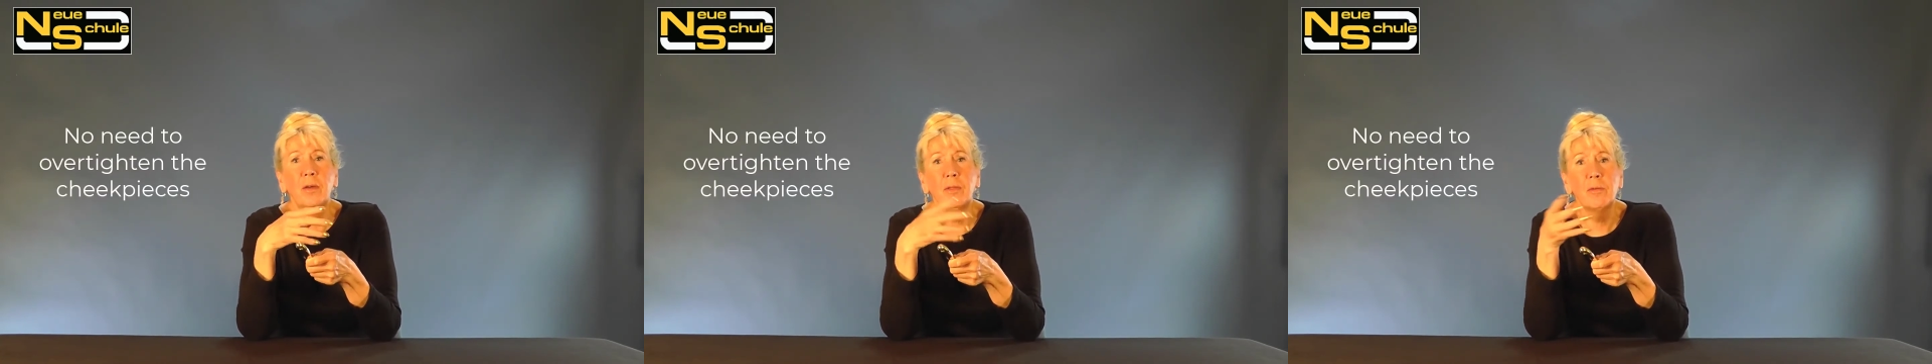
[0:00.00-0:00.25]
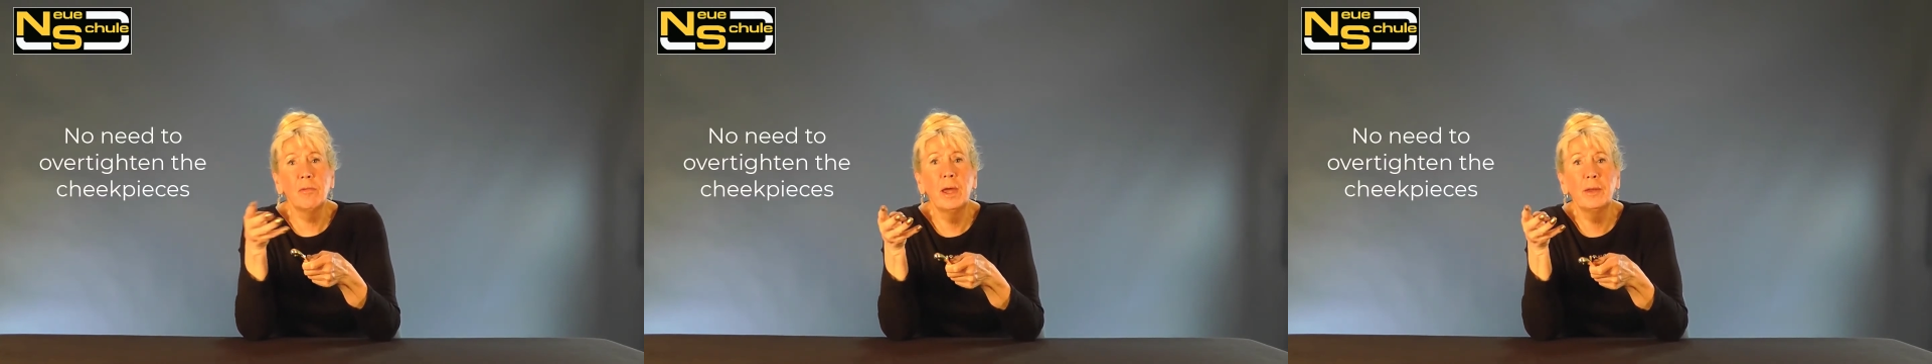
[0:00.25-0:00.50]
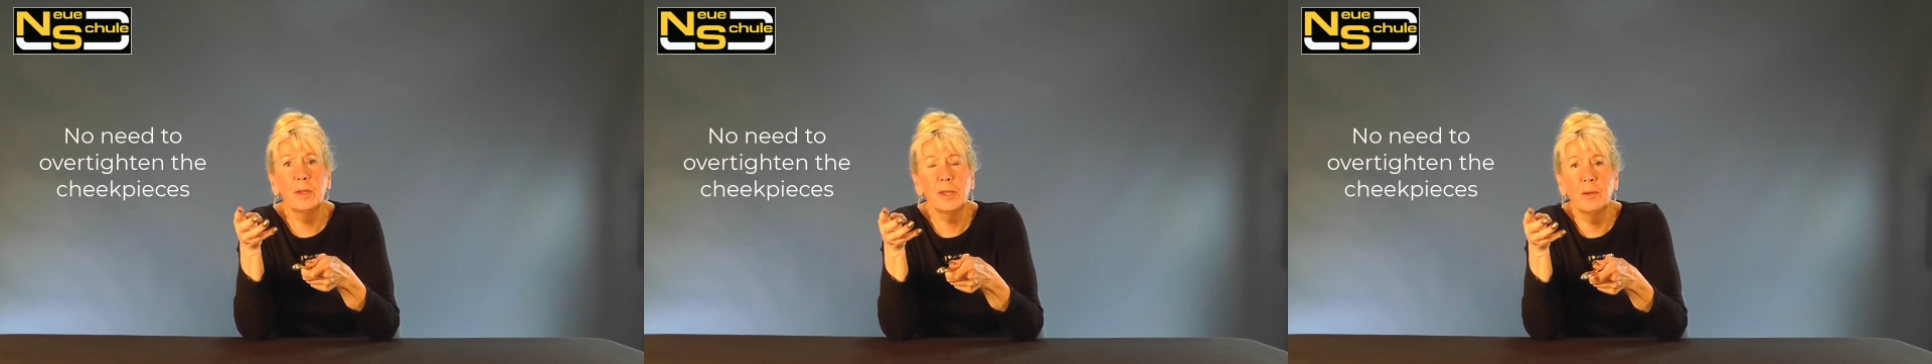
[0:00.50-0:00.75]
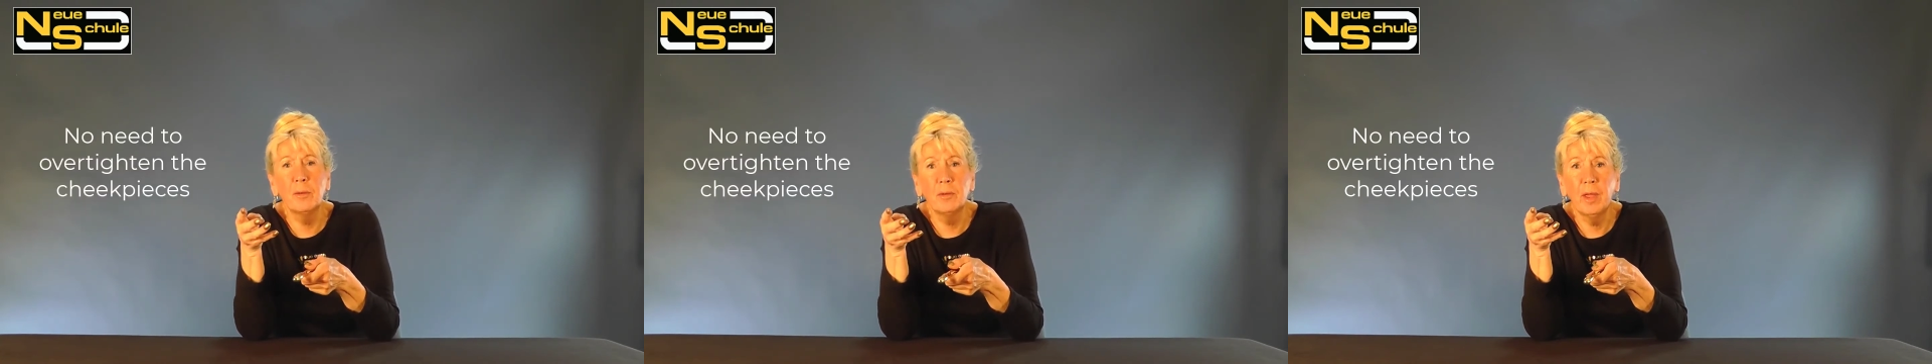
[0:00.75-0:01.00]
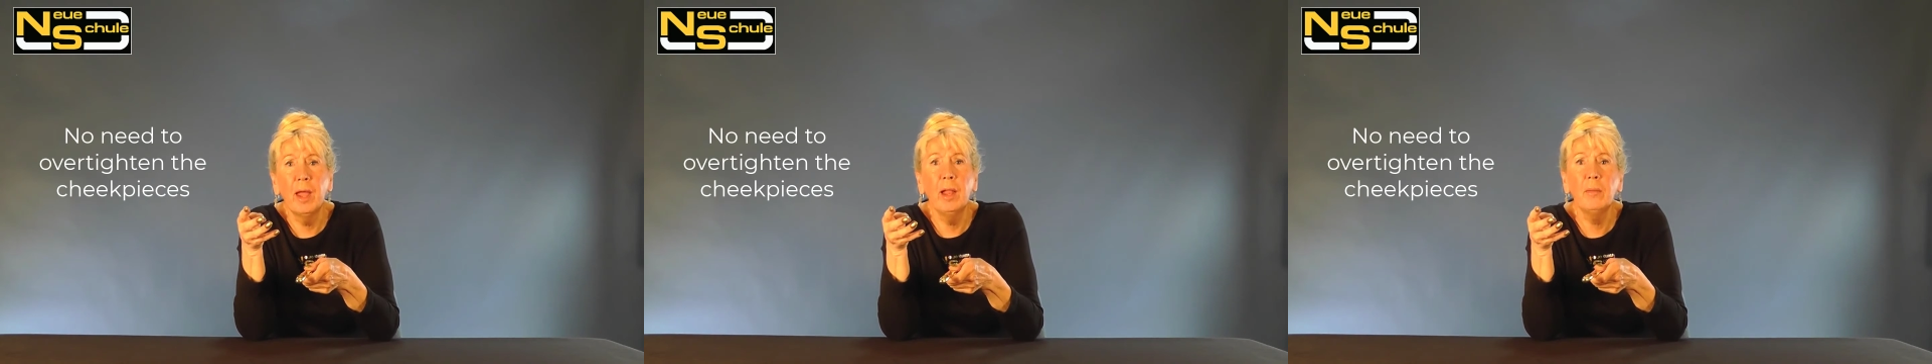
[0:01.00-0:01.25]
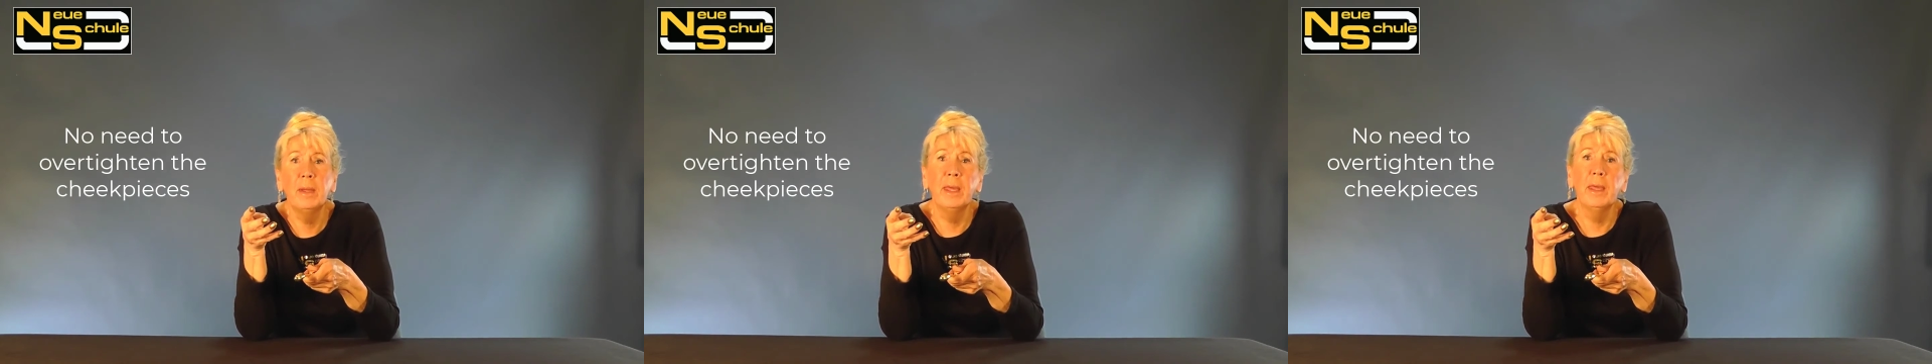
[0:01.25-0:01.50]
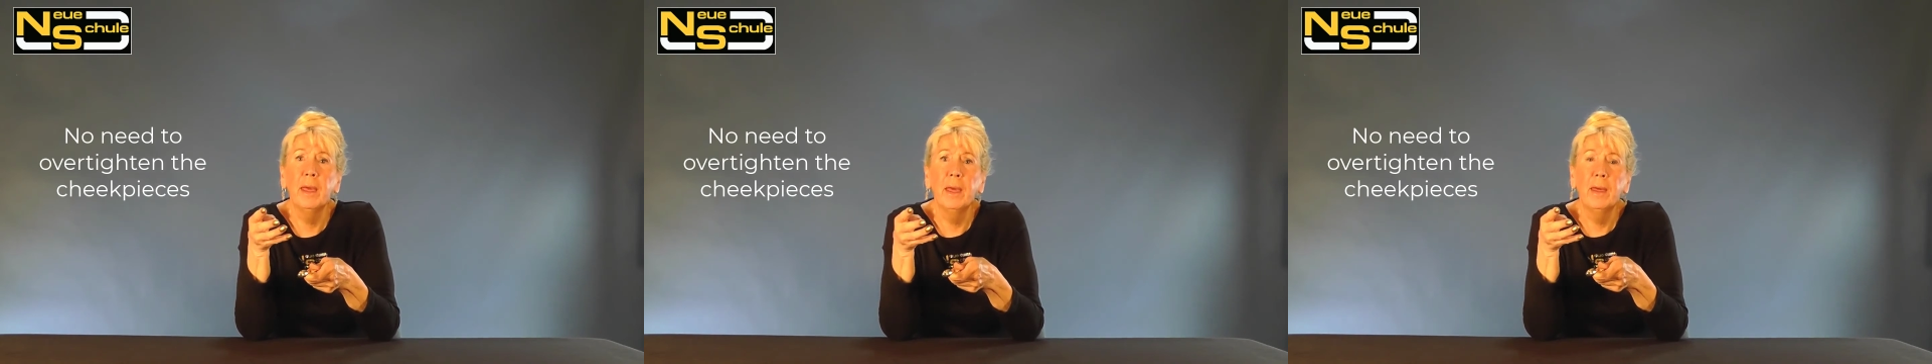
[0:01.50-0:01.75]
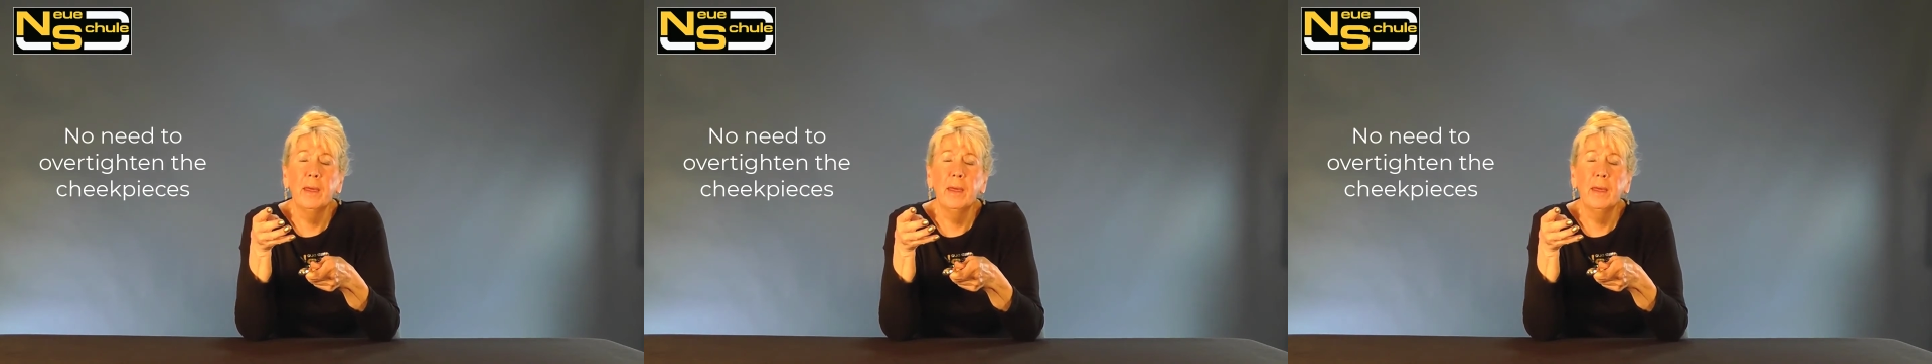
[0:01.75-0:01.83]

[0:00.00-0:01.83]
other riders do tell me,